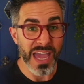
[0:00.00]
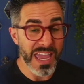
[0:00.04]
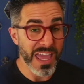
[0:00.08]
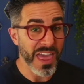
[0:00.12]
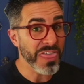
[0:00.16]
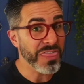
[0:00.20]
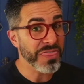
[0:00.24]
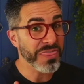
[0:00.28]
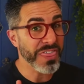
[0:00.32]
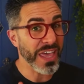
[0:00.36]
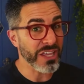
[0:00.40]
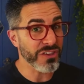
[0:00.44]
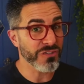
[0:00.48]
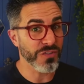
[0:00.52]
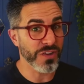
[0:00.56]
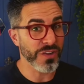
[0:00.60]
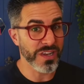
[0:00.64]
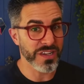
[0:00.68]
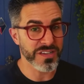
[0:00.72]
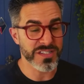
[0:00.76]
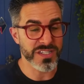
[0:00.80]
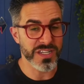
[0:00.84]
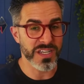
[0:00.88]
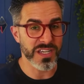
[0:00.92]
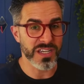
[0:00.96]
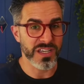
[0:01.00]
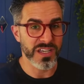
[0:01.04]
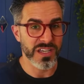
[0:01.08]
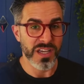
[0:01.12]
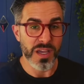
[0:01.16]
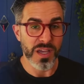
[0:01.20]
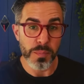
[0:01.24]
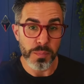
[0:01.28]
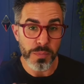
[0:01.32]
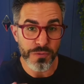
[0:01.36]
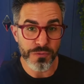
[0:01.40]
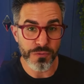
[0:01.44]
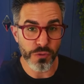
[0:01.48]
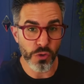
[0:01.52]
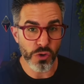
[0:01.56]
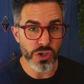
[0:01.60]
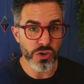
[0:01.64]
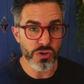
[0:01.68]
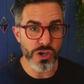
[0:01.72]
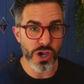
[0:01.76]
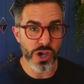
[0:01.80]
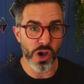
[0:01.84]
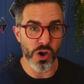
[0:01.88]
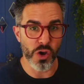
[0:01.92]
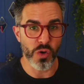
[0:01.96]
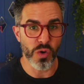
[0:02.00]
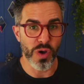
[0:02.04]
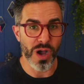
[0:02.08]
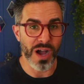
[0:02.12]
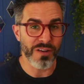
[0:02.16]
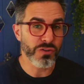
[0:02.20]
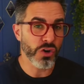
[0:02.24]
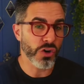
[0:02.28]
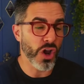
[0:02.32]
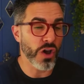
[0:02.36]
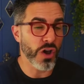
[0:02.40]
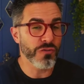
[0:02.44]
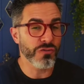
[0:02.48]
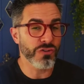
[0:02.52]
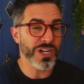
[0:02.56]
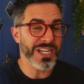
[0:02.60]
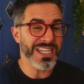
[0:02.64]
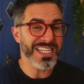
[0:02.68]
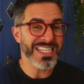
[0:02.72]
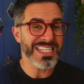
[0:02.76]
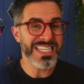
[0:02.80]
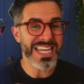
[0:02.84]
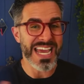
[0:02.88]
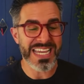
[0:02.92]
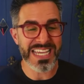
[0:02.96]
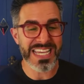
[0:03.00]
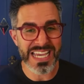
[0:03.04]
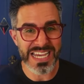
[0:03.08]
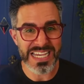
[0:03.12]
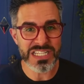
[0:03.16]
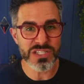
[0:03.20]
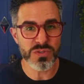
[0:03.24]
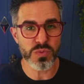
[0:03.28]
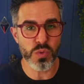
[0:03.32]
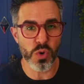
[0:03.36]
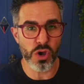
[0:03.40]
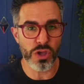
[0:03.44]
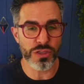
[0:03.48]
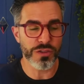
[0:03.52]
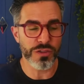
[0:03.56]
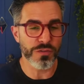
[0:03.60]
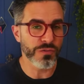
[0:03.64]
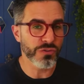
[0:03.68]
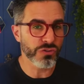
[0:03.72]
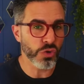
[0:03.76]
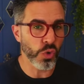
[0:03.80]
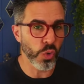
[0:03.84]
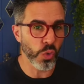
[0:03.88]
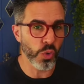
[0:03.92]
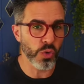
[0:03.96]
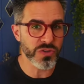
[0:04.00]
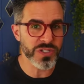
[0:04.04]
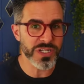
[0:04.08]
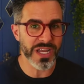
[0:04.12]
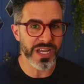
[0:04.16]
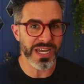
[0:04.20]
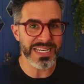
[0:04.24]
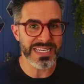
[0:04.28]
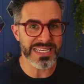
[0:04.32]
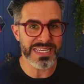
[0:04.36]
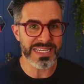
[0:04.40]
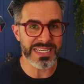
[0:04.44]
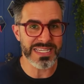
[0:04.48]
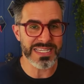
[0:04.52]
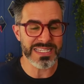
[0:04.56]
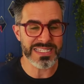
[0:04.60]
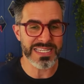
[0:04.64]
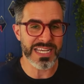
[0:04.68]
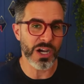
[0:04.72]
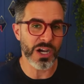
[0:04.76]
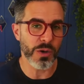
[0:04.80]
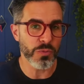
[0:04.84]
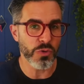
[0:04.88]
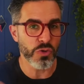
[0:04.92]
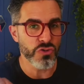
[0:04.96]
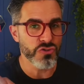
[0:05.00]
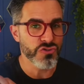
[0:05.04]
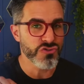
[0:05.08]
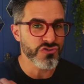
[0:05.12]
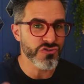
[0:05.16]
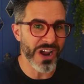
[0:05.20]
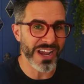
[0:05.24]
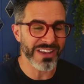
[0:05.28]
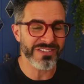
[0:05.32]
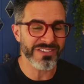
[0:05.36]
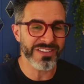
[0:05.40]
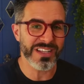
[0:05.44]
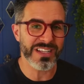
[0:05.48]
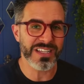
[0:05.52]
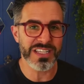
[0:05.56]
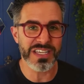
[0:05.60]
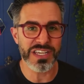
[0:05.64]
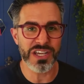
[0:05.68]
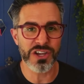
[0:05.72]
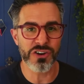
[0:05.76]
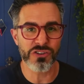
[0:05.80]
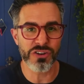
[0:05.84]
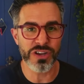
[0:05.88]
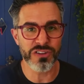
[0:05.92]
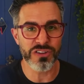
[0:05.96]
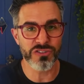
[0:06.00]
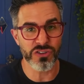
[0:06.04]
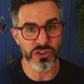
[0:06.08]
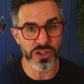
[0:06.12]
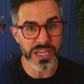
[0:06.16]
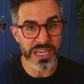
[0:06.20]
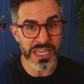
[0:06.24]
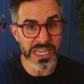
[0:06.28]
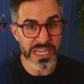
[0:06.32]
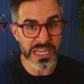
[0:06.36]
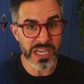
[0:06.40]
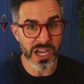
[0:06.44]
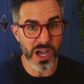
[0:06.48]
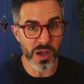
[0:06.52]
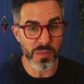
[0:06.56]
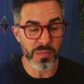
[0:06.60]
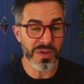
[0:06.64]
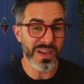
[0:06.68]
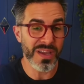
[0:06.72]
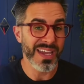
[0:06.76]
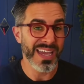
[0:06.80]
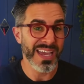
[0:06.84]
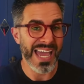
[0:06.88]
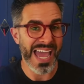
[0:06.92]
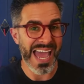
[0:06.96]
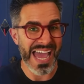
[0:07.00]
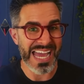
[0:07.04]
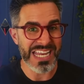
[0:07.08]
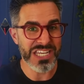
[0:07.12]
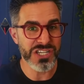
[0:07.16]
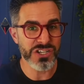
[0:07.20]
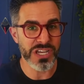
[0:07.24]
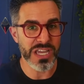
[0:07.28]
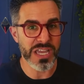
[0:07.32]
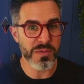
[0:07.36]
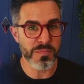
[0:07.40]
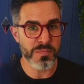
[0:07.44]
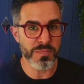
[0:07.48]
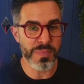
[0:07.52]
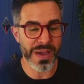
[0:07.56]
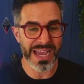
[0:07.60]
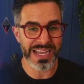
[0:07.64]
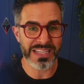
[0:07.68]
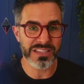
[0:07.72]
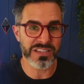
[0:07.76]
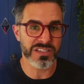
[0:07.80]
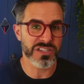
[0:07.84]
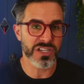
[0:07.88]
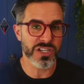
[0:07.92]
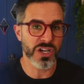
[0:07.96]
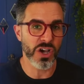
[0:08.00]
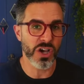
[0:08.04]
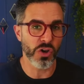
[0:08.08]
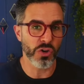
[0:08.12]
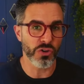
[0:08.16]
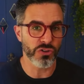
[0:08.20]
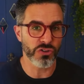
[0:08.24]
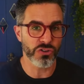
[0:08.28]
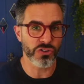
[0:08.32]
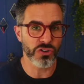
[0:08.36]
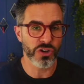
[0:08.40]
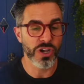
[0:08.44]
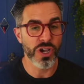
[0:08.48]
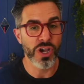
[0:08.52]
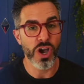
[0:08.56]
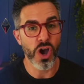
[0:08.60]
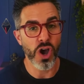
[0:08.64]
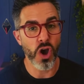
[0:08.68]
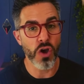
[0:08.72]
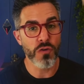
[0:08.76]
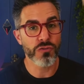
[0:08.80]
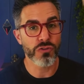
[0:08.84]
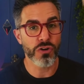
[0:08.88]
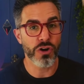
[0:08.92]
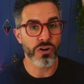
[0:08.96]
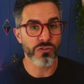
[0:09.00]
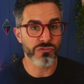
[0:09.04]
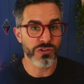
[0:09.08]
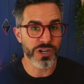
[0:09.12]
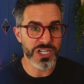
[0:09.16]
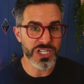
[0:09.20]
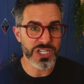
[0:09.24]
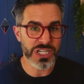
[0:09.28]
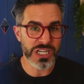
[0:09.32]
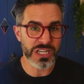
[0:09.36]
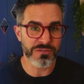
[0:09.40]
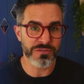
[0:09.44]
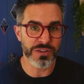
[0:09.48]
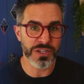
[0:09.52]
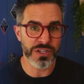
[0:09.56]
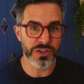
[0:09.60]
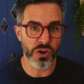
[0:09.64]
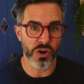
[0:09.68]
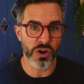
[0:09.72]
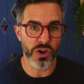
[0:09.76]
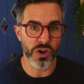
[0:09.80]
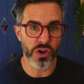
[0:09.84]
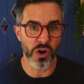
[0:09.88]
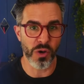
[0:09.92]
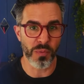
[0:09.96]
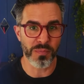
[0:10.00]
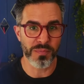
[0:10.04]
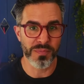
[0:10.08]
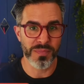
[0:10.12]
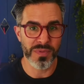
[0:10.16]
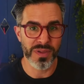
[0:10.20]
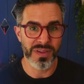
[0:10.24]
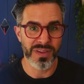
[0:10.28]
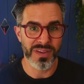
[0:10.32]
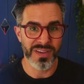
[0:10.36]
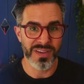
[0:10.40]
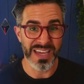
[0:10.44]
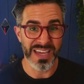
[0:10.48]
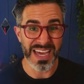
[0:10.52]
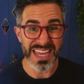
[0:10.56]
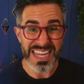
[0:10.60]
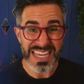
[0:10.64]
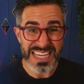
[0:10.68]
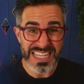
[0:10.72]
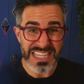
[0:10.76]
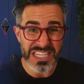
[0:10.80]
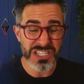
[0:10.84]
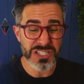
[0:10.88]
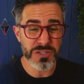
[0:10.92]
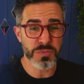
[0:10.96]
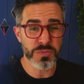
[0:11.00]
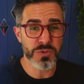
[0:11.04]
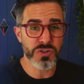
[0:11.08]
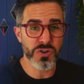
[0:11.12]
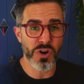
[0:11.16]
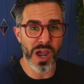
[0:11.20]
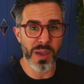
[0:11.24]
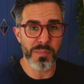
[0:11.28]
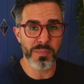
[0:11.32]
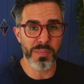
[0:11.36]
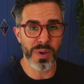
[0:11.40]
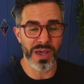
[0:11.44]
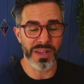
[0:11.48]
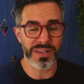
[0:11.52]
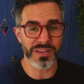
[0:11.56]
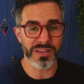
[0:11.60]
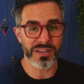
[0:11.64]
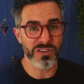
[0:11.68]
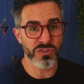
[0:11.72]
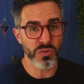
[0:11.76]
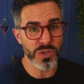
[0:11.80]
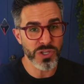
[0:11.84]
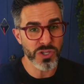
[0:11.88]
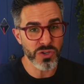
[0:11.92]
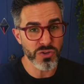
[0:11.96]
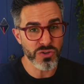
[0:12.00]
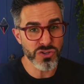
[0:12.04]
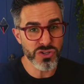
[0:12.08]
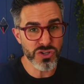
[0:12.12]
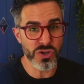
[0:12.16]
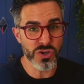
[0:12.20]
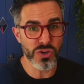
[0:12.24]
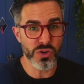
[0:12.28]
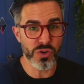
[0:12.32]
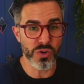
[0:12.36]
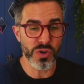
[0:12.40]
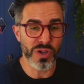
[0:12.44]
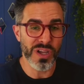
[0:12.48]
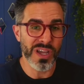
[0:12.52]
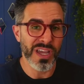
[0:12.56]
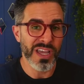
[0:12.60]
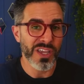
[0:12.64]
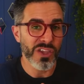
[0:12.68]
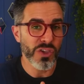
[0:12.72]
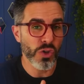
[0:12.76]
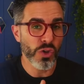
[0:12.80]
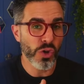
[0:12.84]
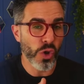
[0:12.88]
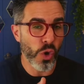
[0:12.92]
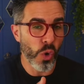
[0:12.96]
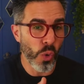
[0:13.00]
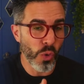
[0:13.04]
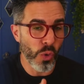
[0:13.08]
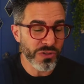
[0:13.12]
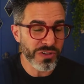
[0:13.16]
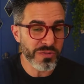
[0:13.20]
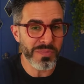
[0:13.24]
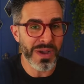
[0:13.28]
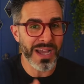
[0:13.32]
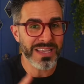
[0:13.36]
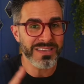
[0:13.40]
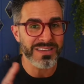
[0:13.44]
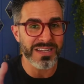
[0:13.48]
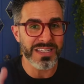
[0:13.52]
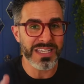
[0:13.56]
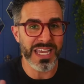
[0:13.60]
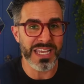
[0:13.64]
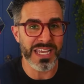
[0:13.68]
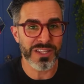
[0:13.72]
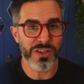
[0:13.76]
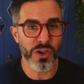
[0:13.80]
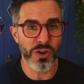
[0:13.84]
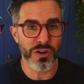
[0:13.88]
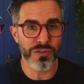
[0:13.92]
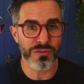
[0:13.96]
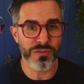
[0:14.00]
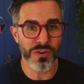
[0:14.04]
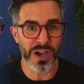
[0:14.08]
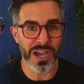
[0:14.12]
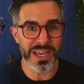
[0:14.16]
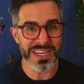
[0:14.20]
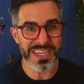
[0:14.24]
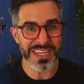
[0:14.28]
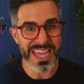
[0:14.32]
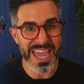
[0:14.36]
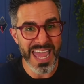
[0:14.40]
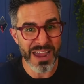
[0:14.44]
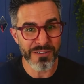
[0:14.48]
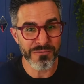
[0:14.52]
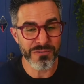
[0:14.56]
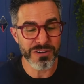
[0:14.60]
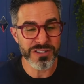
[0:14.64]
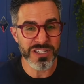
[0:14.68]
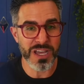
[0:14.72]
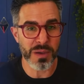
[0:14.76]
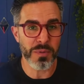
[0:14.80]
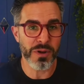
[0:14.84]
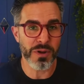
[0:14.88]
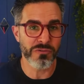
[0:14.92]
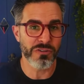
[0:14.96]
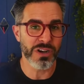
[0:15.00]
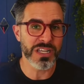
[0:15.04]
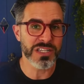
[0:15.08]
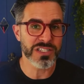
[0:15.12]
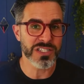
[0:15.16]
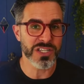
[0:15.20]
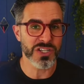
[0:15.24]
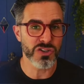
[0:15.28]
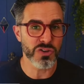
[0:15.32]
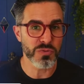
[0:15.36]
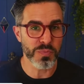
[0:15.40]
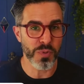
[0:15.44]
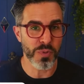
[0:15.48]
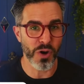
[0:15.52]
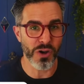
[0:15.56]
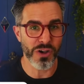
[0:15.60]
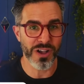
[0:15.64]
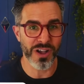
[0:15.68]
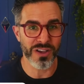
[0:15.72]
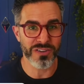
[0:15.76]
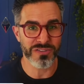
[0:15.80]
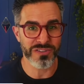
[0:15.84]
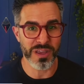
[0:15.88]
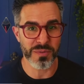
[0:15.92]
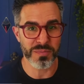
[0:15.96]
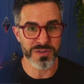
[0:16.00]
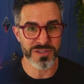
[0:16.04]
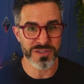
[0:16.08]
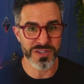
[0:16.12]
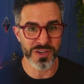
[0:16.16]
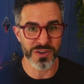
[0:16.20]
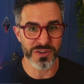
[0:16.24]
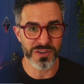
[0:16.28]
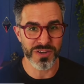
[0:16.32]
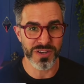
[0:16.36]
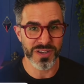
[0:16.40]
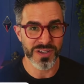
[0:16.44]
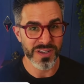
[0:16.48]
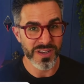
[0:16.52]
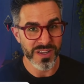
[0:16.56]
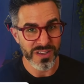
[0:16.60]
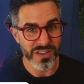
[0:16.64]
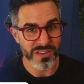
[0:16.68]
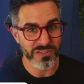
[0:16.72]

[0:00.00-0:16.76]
Hey, thanks for listening. Before you go, I've got over a decade's worth of tools and ideas to help you drastically increase your income and your impact as a coach over at richlitvin.com. And hit the subscribe button, because when you do, you'll automatically get notified every time I release a new podcast episode.